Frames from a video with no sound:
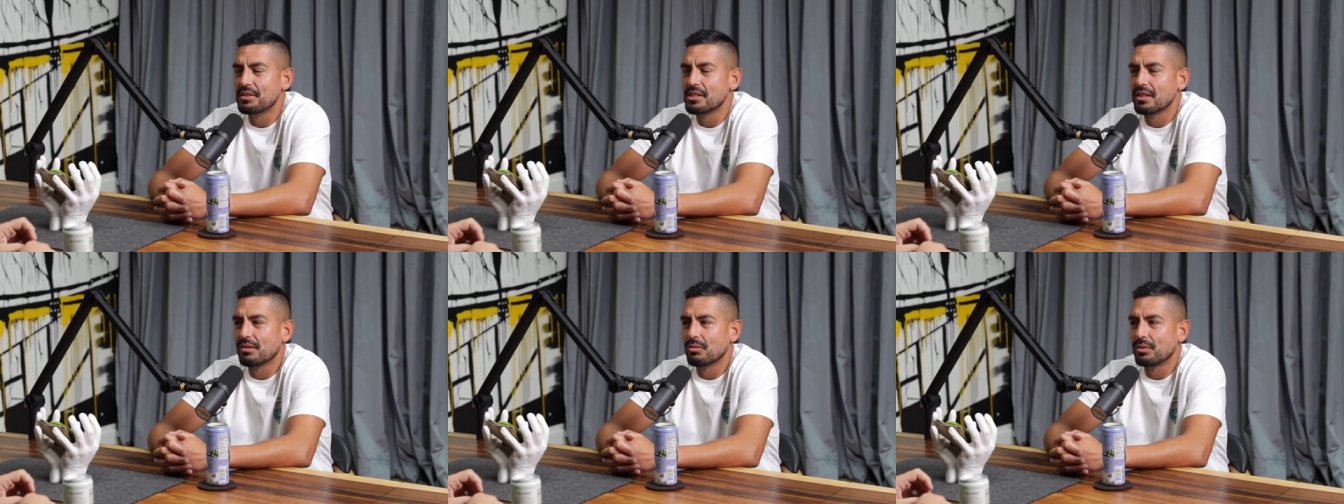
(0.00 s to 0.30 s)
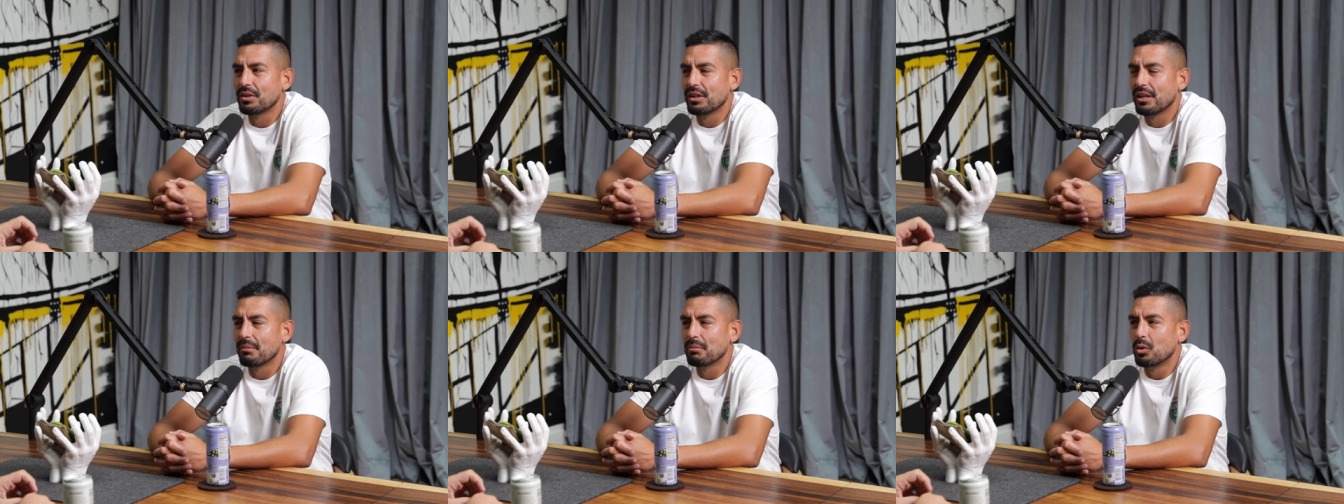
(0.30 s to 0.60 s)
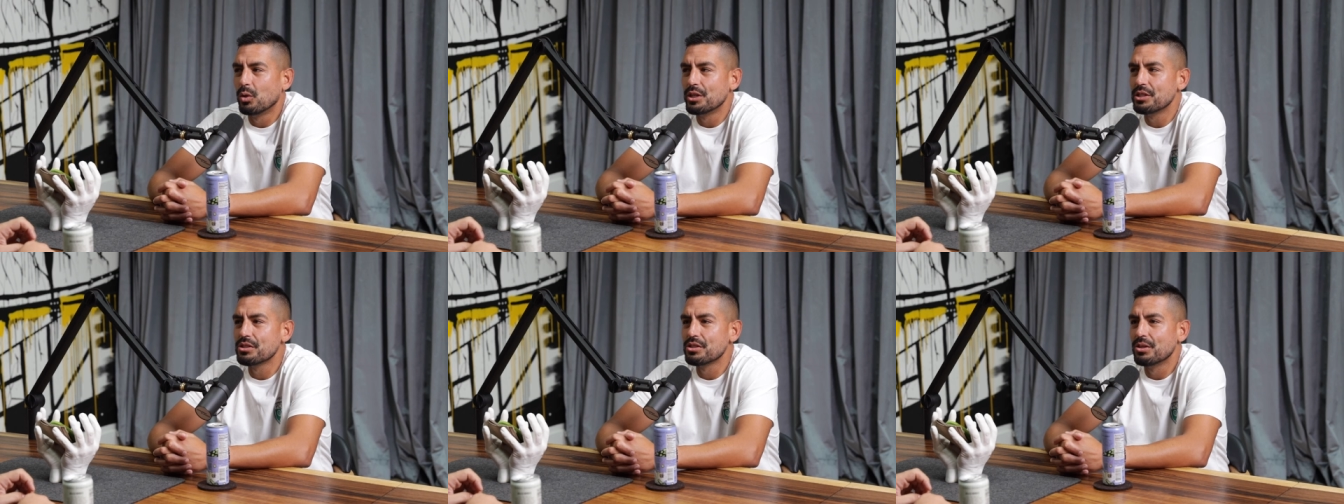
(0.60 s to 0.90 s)
obviously the
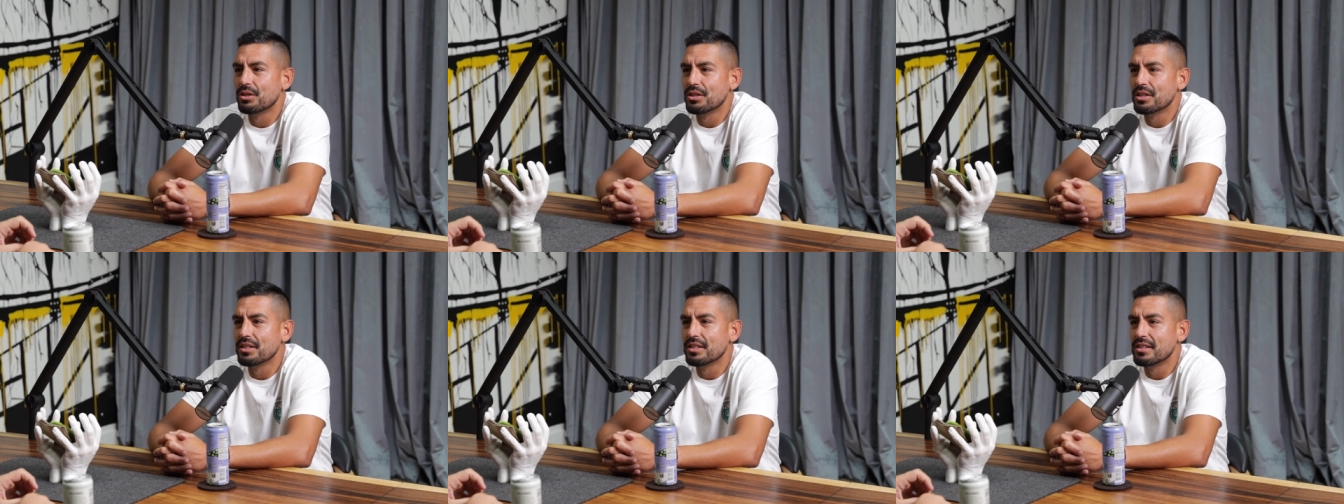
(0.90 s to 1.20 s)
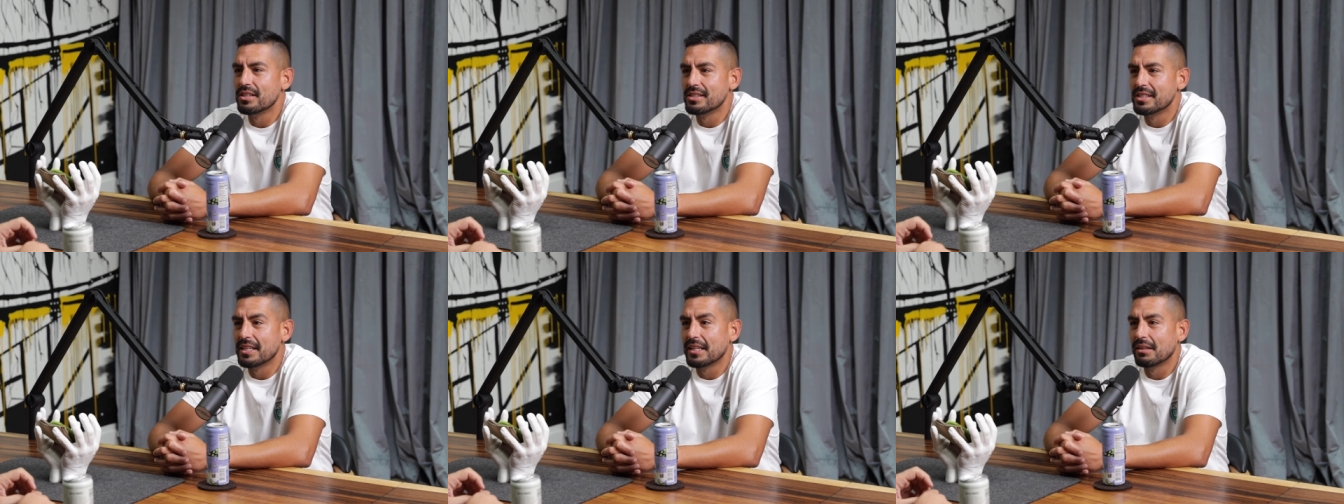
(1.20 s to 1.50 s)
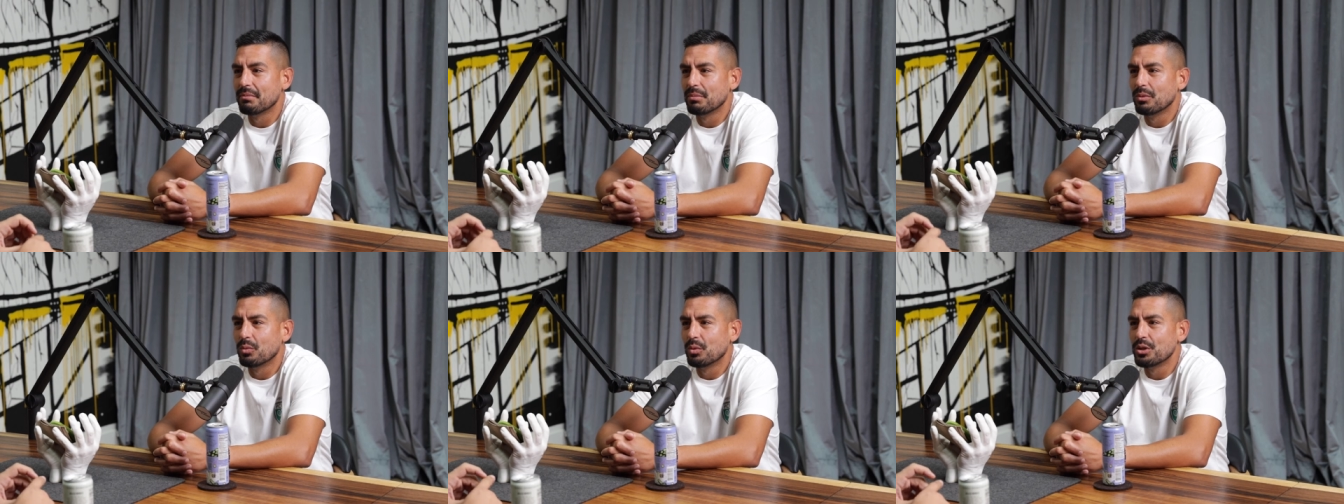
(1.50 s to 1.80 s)
name oyster in, is
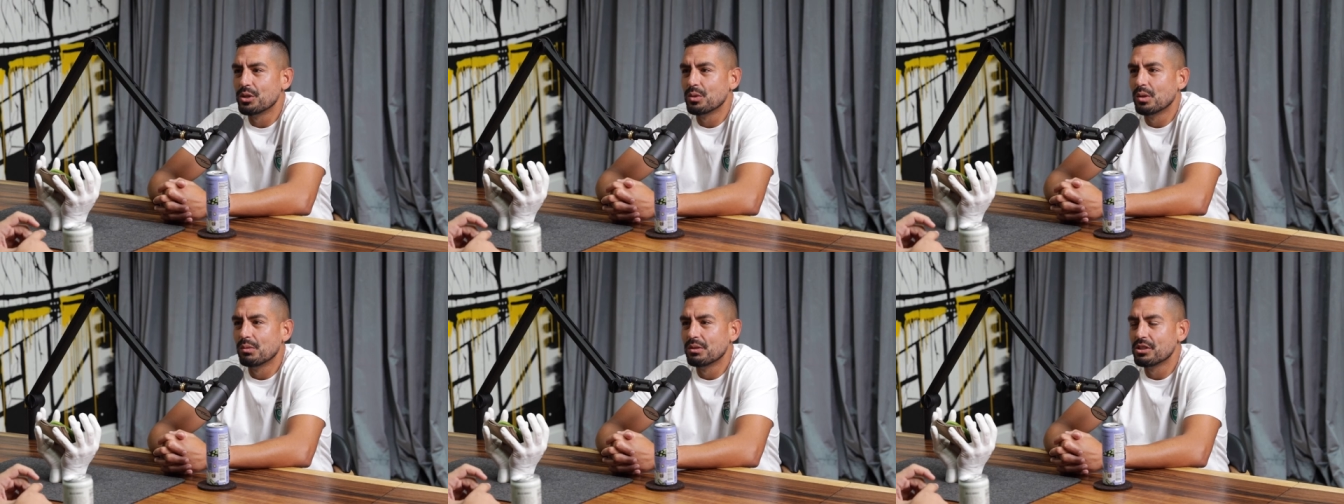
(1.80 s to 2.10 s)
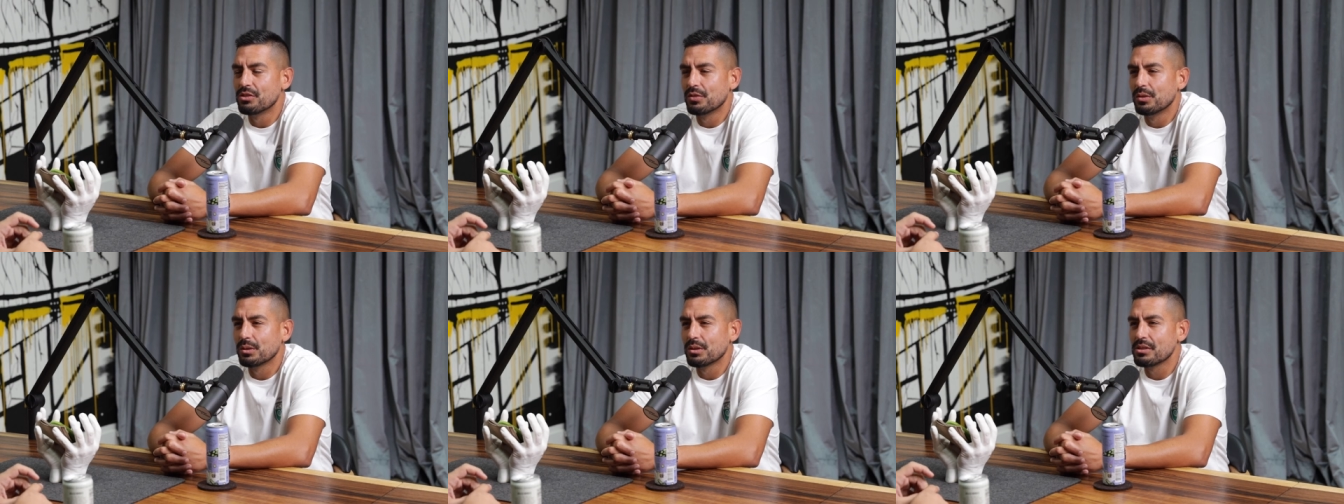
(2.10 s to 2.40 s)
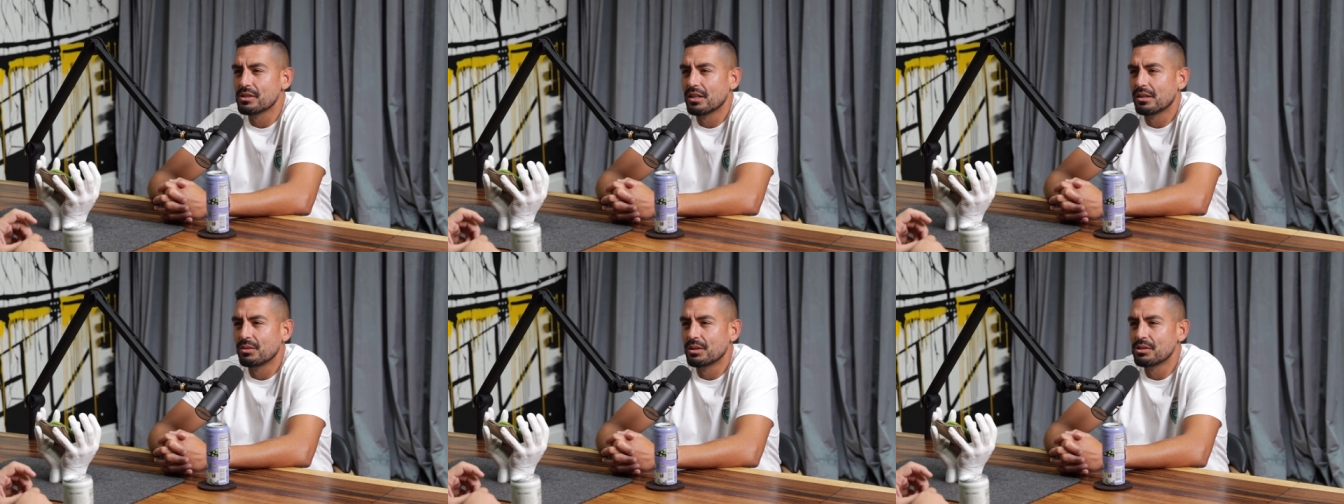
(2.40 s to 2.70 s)
in it, but were you always
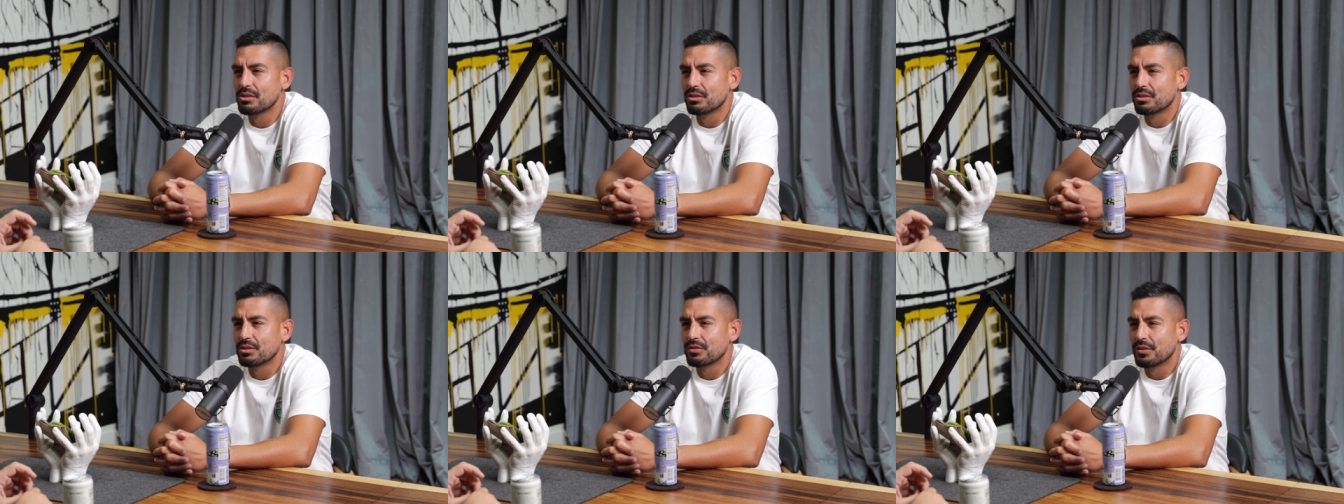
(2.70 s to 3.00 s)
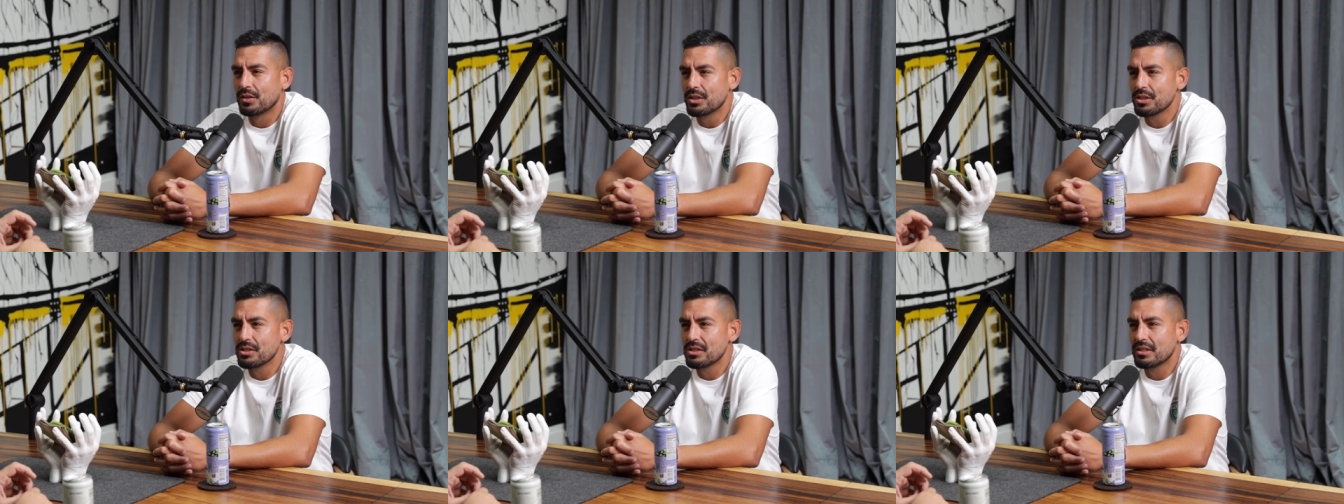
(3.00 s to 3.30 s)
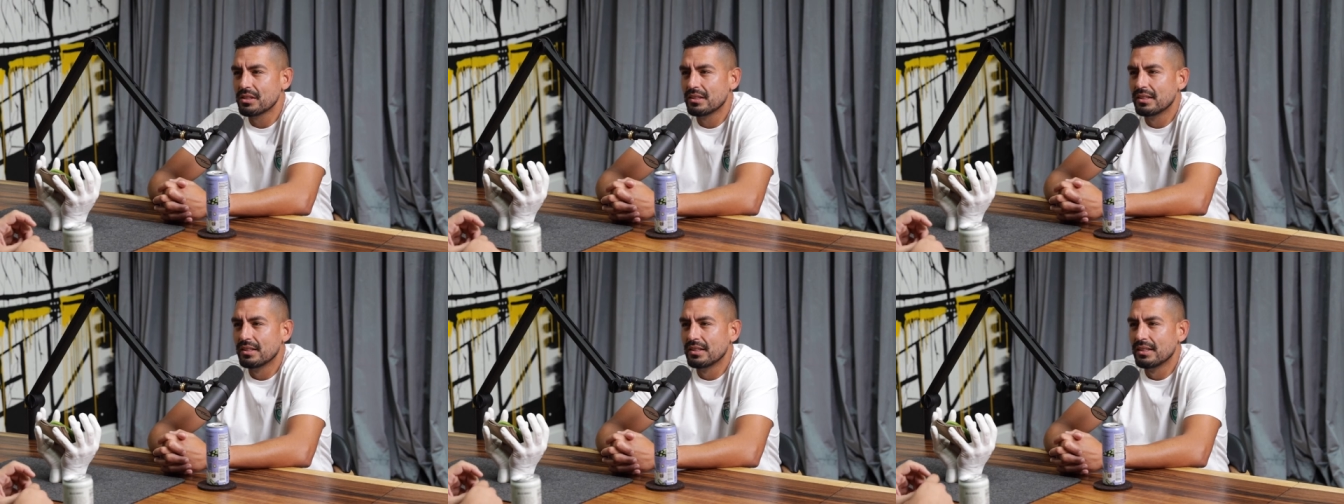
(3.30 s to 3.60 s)
focused on oysters first?